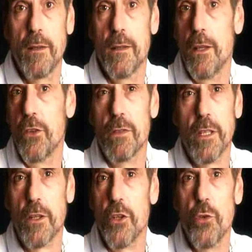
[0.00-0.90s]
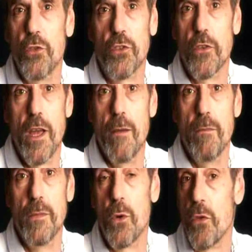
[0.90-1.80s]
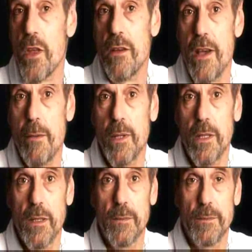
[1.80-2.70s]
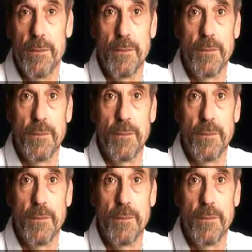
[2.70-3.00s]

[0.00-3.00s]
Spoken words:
pardon is of little use to them or their family.